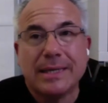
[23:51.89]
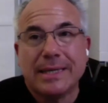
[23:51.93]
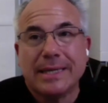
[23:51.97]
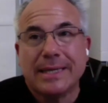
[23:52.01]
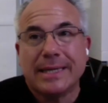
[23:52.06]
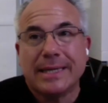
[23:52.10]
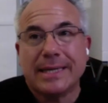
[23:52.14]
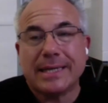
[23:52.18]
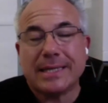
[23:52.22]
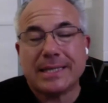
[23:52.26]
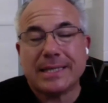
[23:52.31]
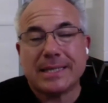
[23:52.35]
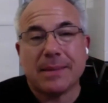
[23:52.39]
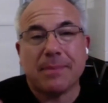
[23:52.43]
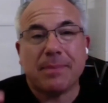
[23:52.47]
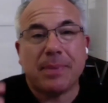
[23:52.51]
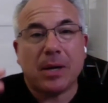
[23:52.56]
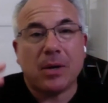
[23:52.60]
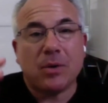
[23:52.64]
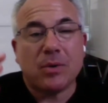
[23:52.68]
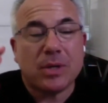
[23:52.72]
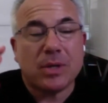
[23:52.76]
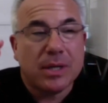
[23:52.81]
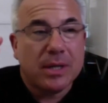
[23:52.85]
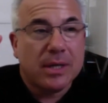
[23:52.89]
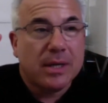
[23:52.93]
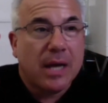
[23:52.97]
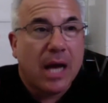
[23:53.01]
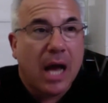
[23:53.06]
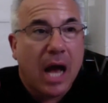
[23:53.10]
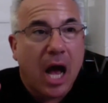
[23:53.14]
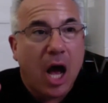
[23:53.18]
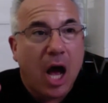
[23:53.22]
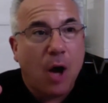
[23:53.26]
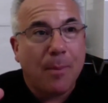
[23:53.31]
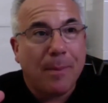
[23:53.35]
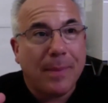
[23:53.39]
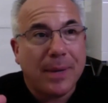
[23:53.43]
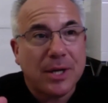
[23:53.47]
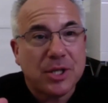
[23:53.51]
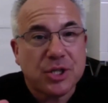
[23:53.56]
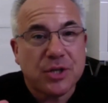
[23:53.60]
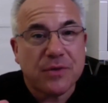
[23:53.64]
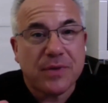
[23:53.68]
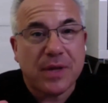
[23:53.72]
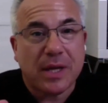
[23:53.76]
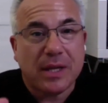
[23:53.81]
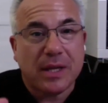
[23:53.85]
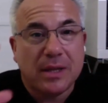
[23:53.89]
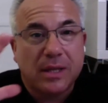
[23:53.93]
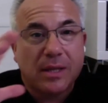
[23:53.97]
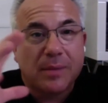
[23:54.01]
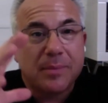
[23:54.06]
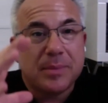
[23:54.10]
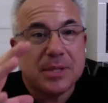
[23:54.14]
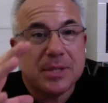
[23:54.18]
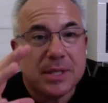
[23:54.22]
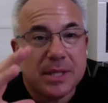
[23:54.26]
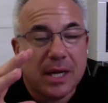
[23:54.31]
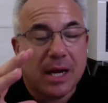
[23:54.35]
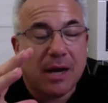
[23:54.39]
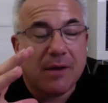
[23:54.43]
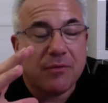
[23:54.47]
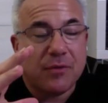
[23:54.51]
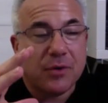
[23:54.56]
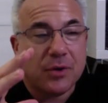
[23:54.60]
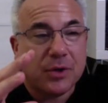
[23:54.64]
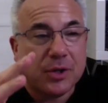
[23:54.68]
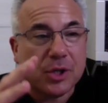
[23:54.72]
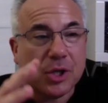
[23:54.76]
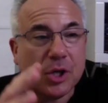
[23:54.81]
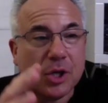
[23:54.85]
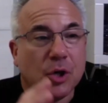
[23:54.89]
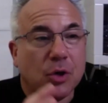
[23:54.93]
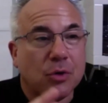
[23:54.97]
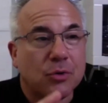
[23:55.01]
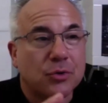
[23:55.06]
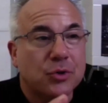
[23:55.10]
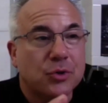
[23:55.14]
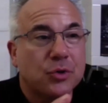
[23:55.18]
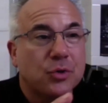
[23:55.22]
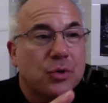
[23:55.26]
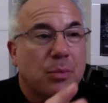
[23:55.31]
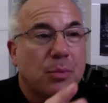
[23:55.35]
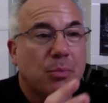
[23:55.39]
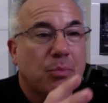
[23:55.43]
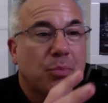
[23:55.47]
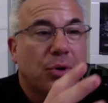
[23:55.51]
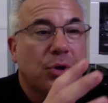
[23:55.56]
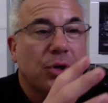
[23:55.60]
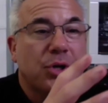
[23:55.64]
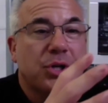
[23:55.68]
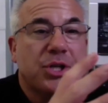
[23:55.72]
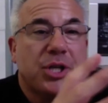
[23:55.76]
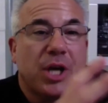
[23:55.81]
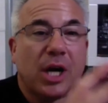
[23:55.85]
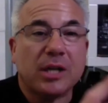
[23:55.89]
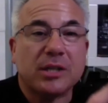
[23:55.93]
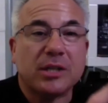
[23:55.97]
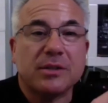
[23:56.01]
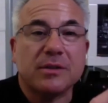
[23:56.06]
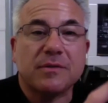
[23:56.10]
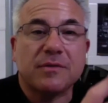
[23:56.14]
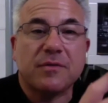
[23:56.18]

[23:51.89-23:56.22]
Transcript: it's about how much of that limited effort can go to productive,